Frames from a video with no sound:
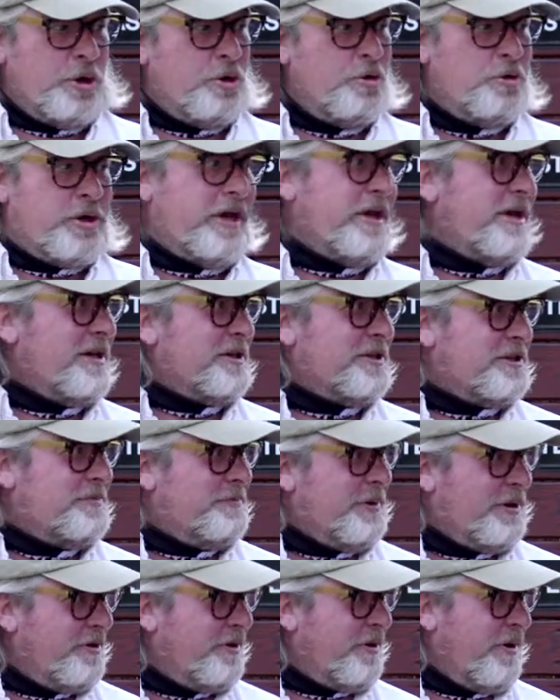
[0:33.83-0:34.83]
The spookiest
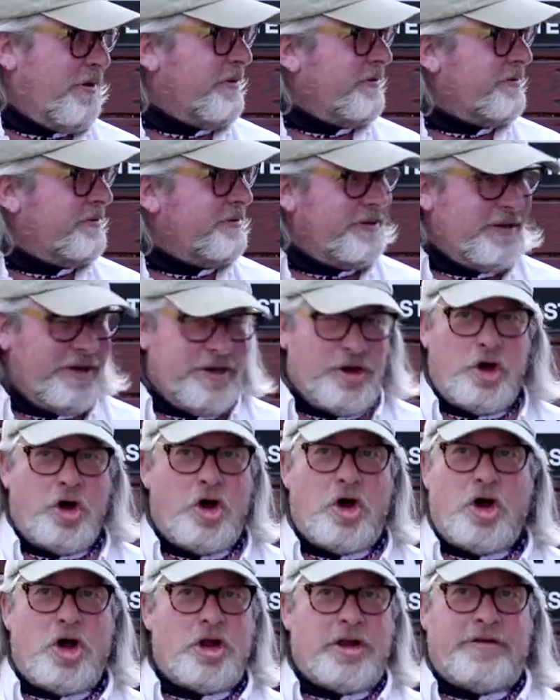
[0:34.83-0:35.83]
beer garden in
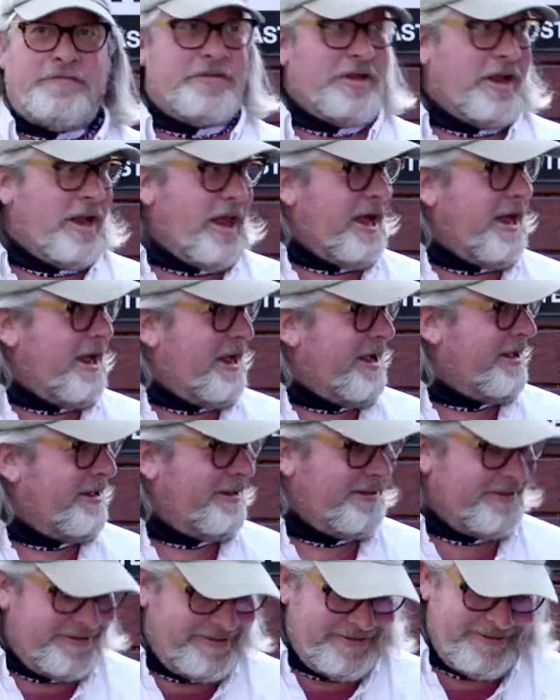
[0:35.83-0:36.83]
all of the
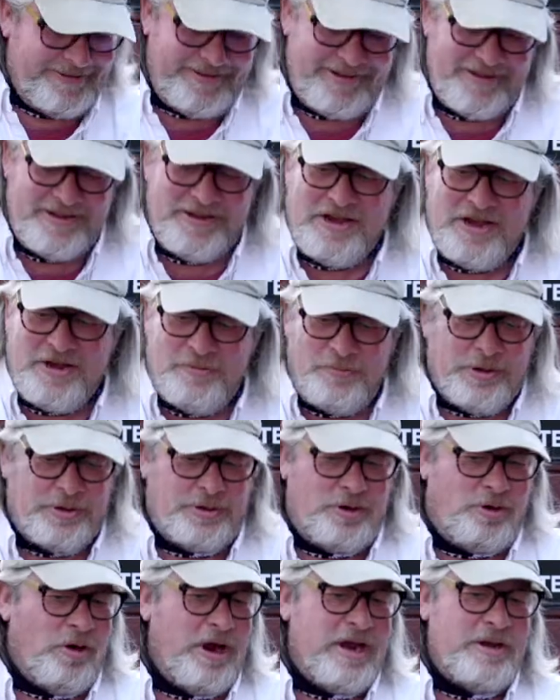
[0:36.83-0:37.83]
land.
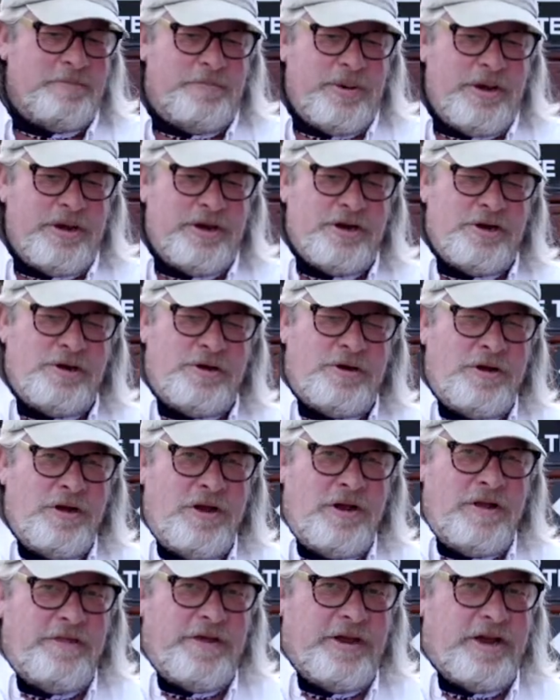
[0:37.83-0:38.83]
With great beer,
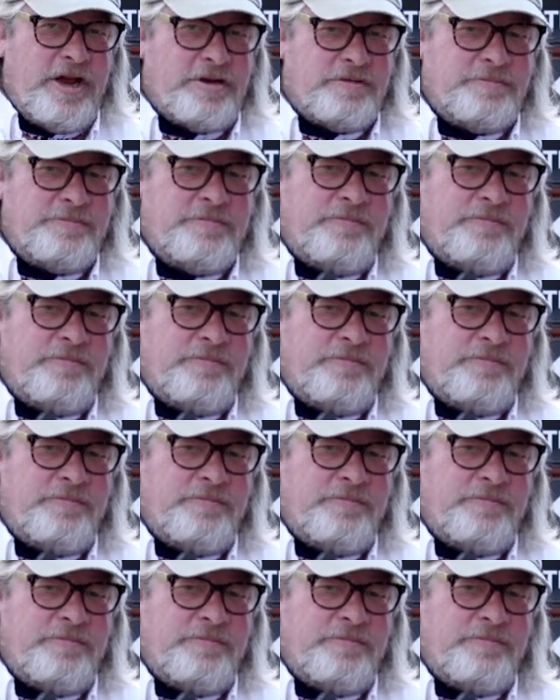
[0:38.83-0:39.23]
they got